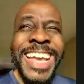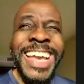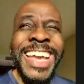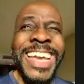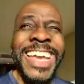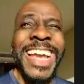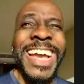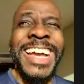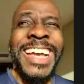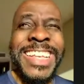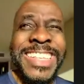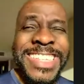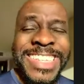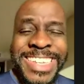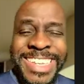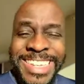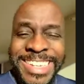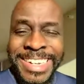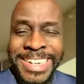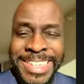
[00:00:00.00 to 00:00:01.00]
Hey guys,
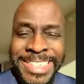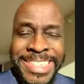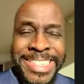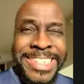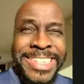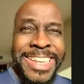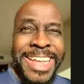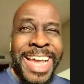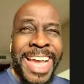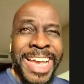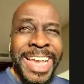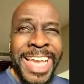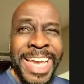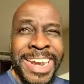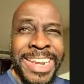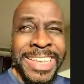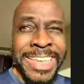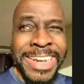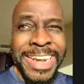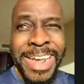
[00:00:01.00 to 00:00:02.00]
listen, I
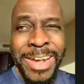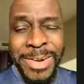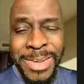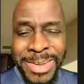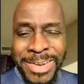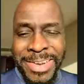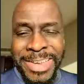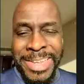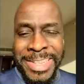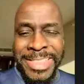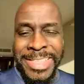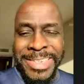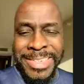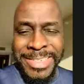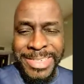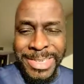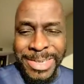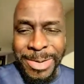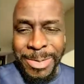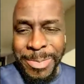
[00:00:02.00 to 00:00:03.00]
gotta get out here, hit this
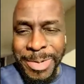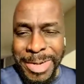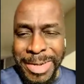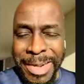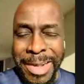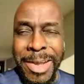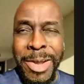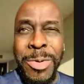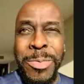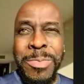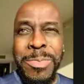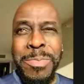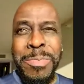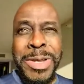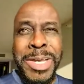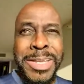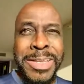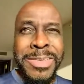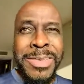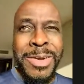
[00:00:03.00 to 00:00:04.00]
gym.
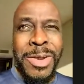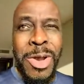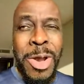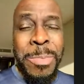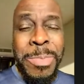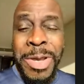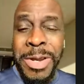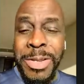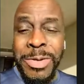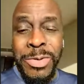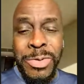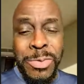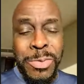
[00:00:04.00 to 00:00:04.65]
But I'm gonna